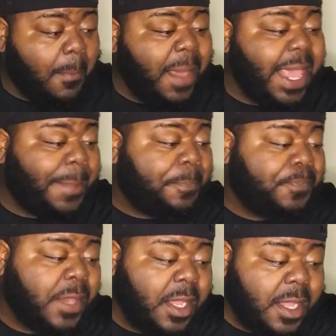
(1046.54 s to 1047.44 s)
Man,
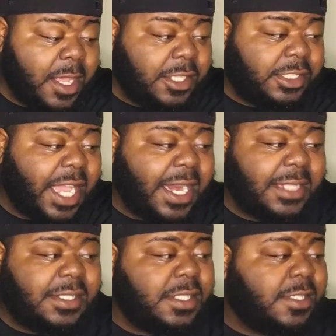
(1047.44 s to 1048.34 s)
shout
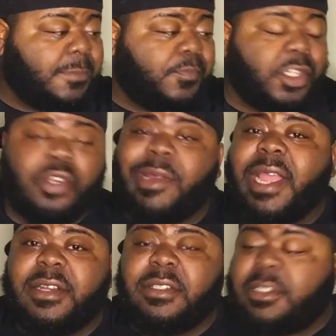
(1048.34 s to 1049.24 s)
out to the
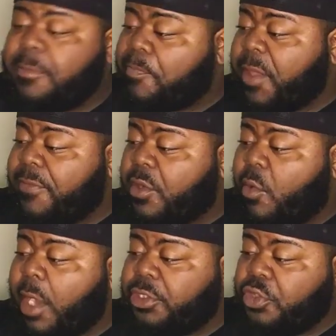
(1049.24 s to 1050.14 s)
creators of the
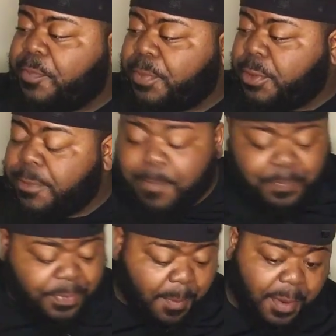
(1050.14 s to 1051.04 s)
Quadruple
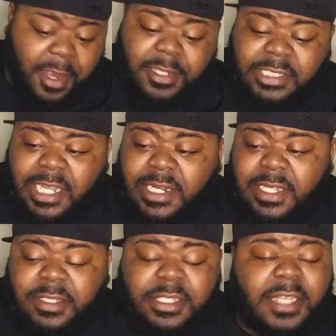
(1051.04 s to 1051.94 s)
Burger
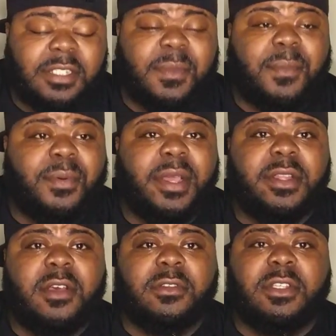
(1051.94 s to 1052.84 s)
Challenge. Shout out to my boy
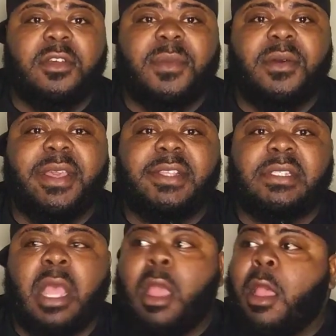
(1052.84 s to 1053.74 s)
Lil Gilmo
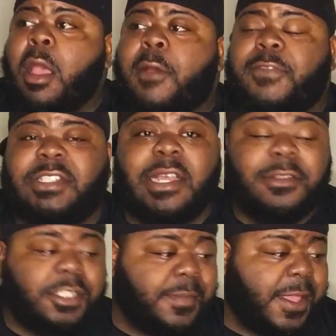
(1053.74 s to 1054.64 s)
East for
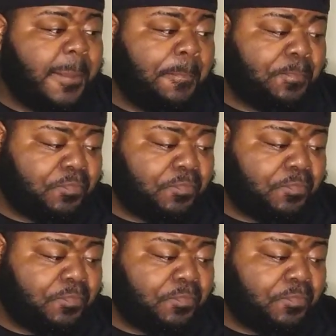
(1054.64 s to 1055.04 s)
challenging me.